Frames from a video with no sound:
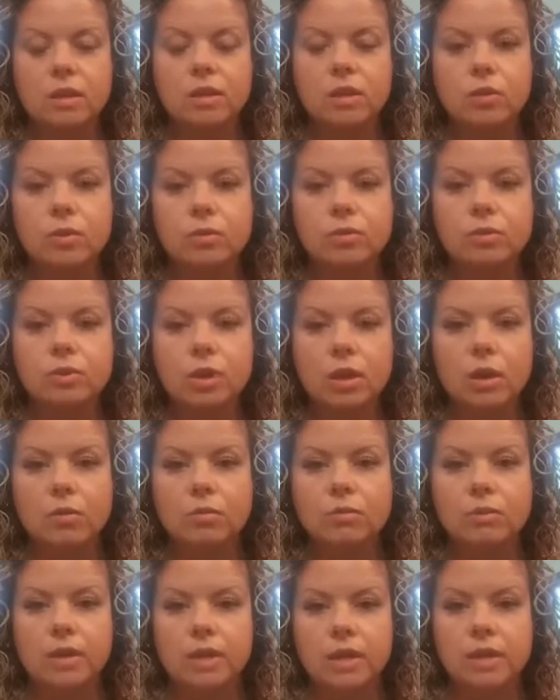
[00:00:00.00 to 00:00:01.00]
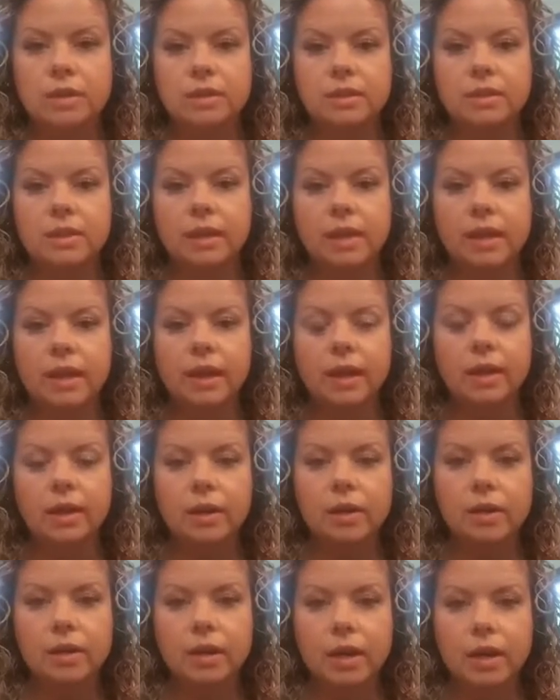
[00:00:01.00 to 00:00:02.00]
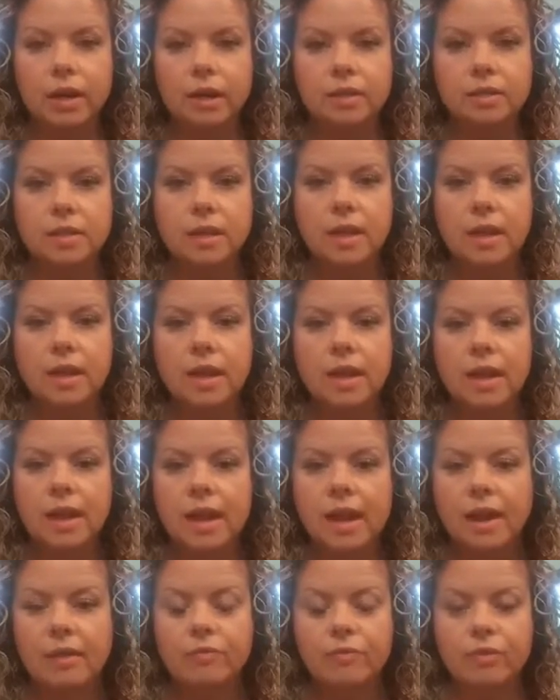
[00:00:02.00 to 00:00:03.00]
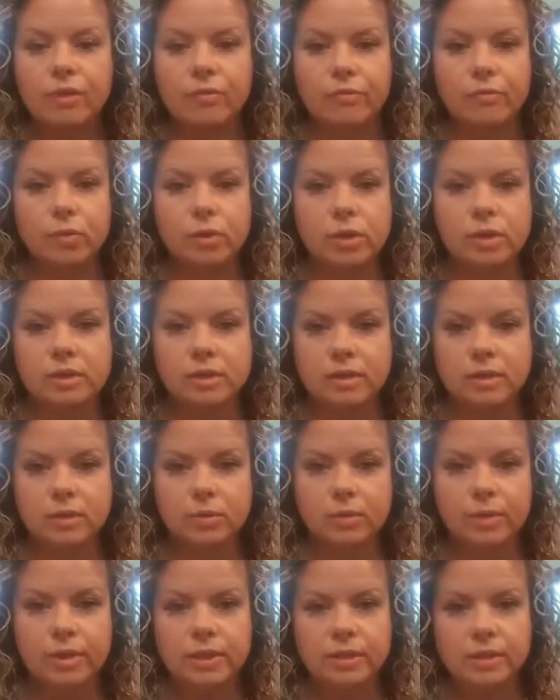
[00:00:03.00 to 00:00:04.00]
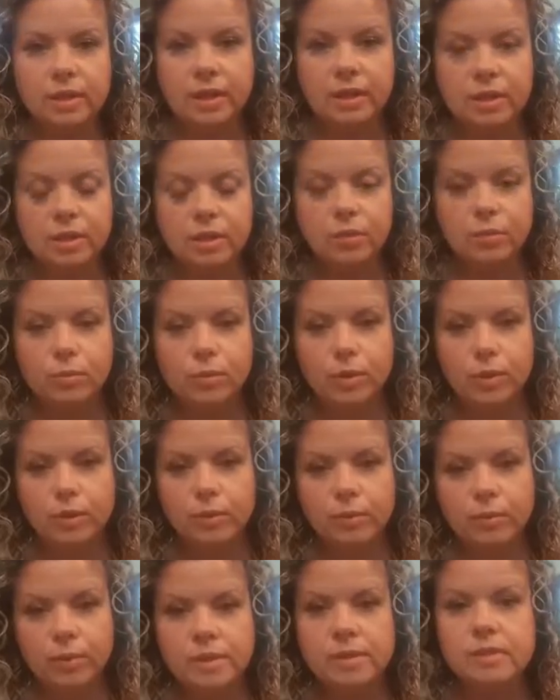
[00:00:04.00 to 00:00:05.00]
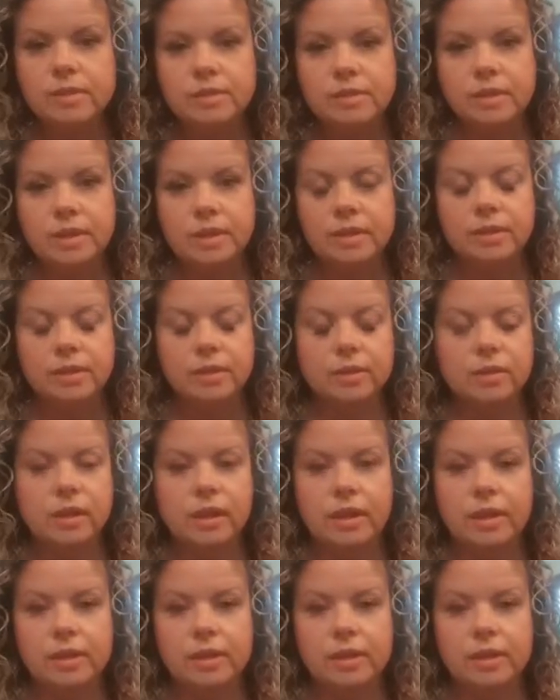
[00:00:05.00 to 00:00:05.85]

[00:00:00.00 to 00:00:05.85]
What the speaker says: you don't need to get a haircut every 4 to 6 weeks like you would with standard